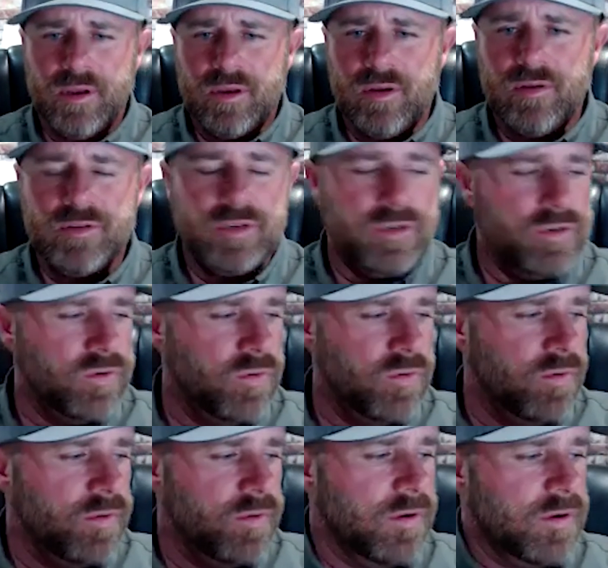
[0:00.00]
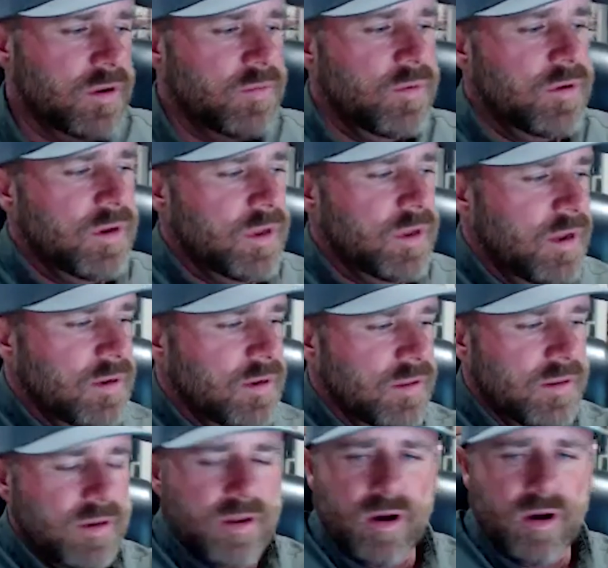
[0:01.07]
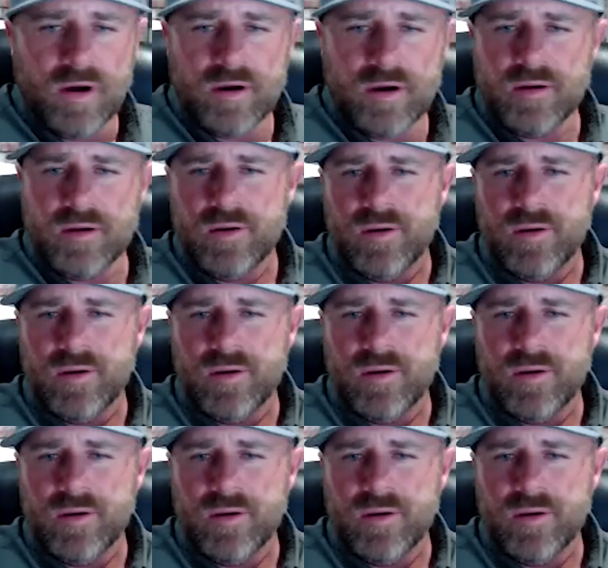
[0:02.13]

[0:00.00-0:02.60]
Use a tool that'll communicate to the dog.